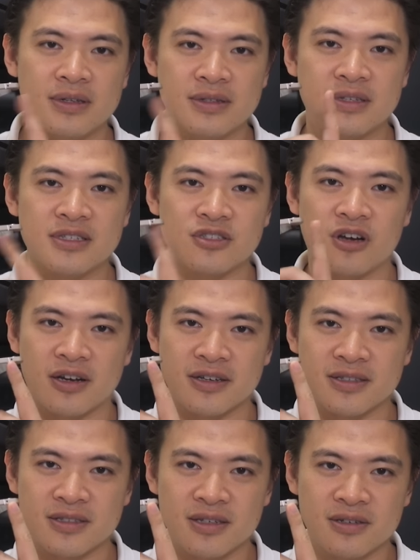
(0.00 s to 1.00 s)
this
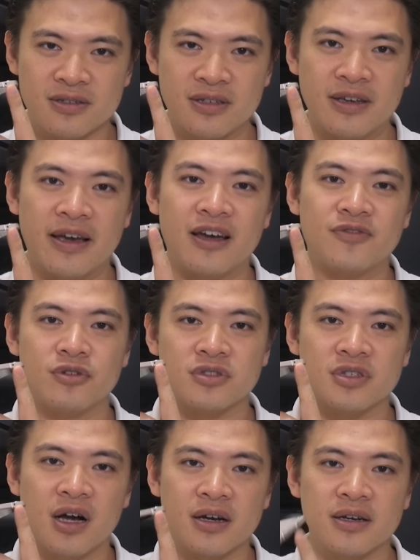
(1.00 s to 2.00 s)
socket, the headphone
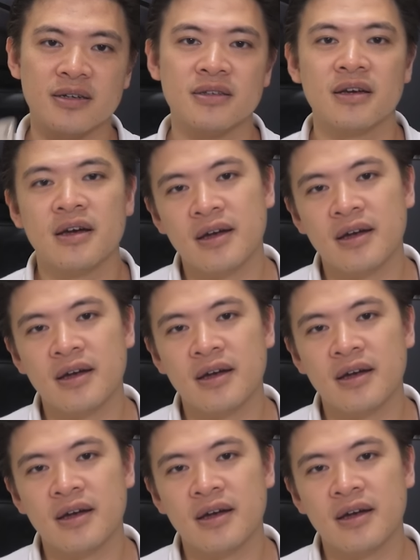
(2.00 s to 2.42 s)
socket.